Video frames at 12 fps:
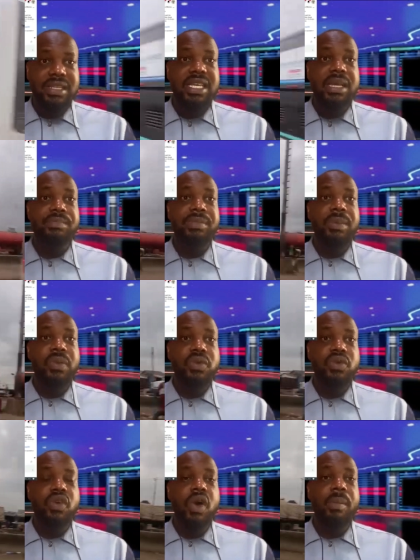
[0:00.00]
asking
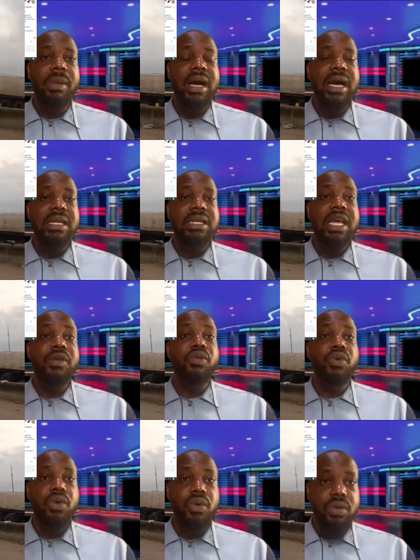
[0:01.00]
people to come and
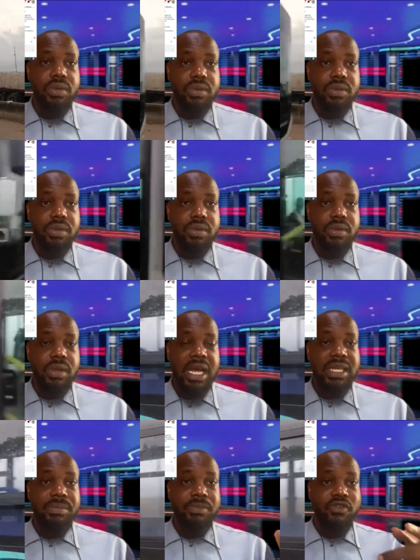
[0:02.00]
enroll
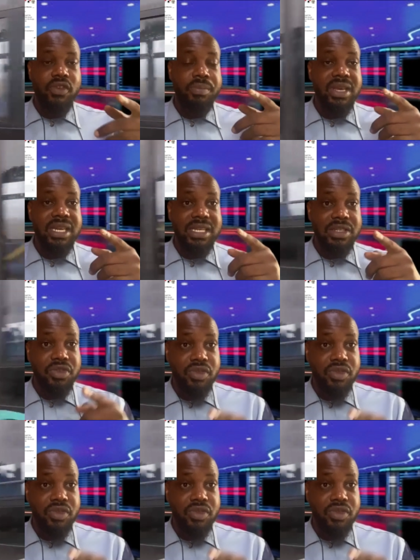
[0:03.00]
for being a